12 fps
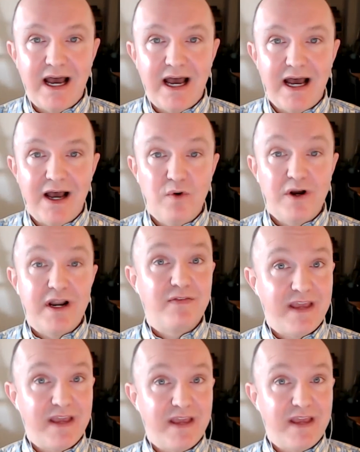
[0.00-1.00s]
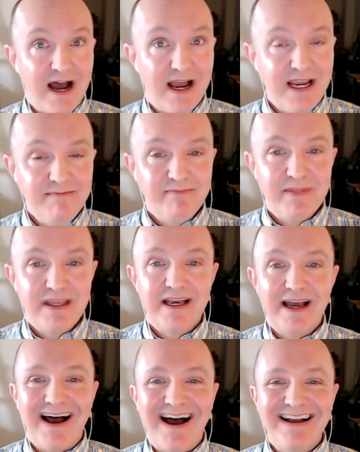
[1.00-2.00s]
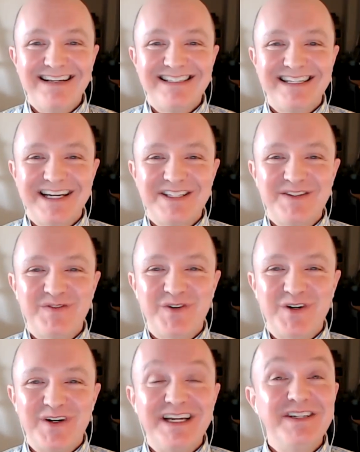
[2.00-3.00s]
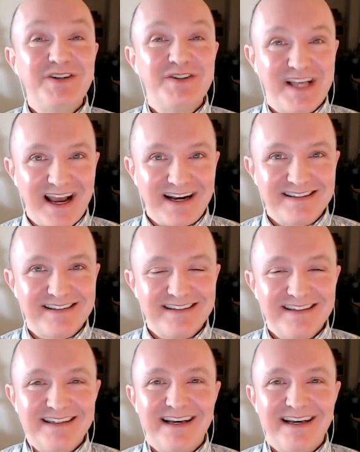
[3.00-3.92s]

Uh, we're now at the I. I stands for intersex.